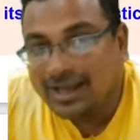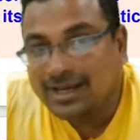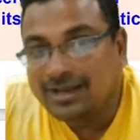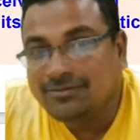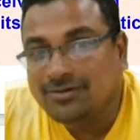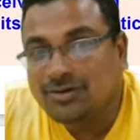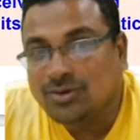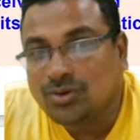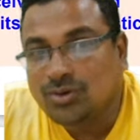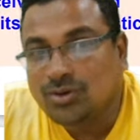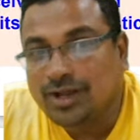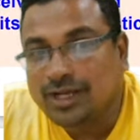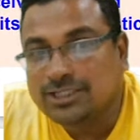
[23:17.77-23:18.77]
and he
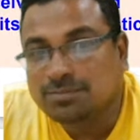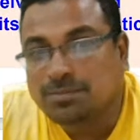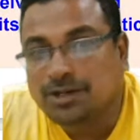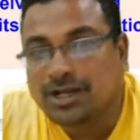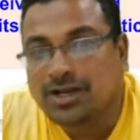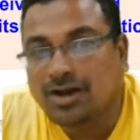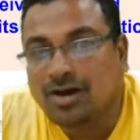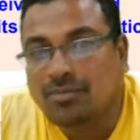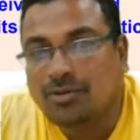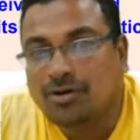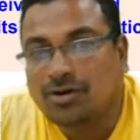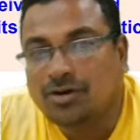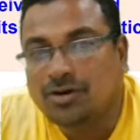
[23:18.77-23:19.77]
explained
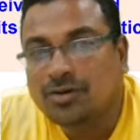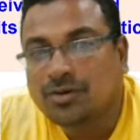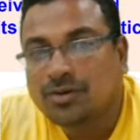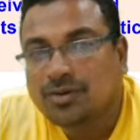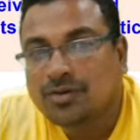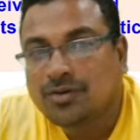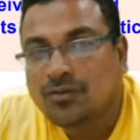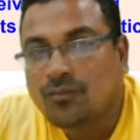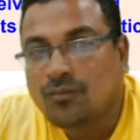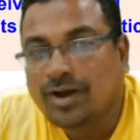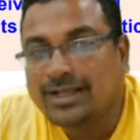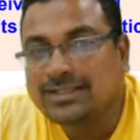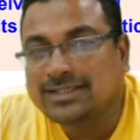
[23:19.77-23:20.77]
about
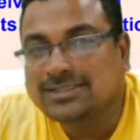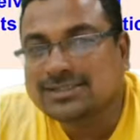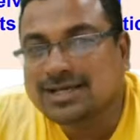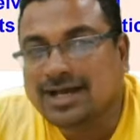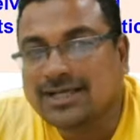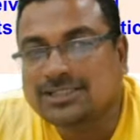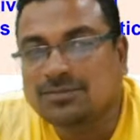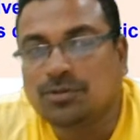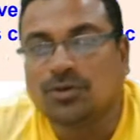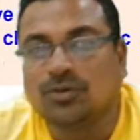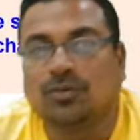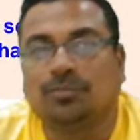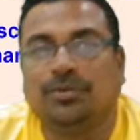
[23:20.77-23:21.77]
why the sky is
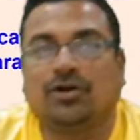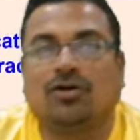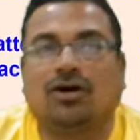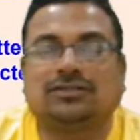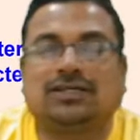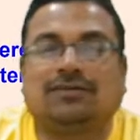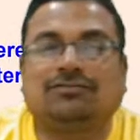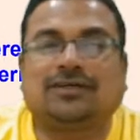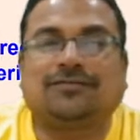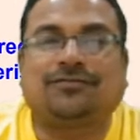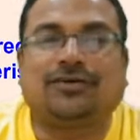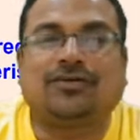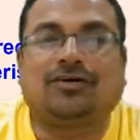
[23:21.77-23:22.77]
blue because of
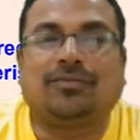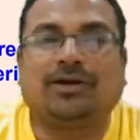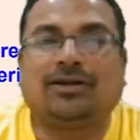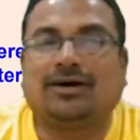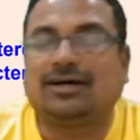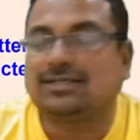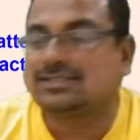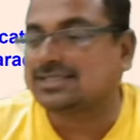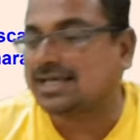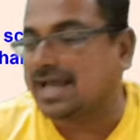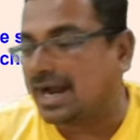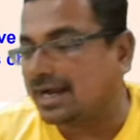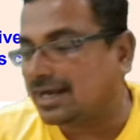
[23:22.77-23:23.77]
the phenomena
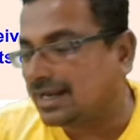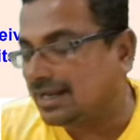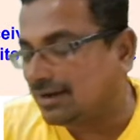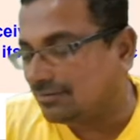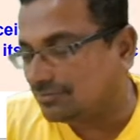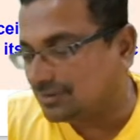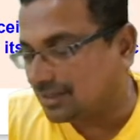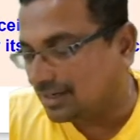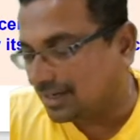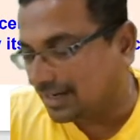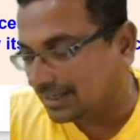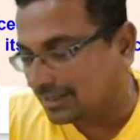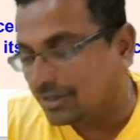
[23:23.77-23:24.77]
scattering of the
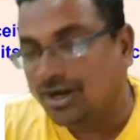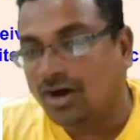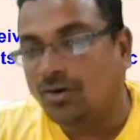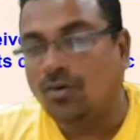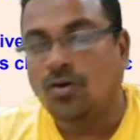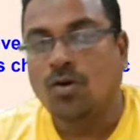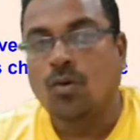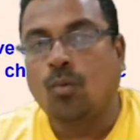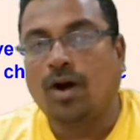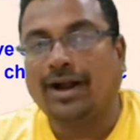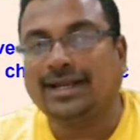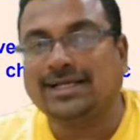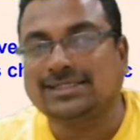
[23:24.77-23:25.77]
light. Now,
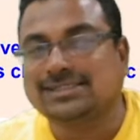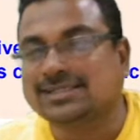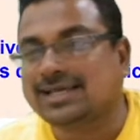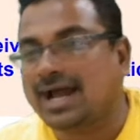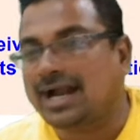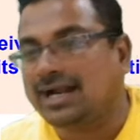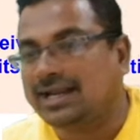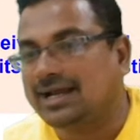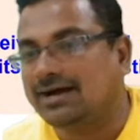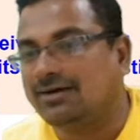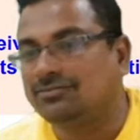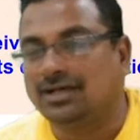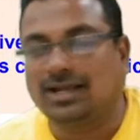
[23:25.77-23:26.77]
what is
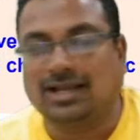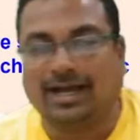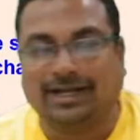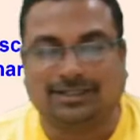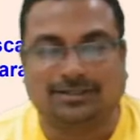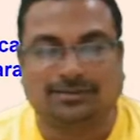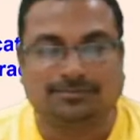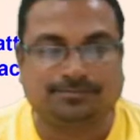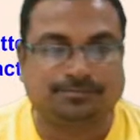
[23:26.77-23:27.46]
scattering of the light?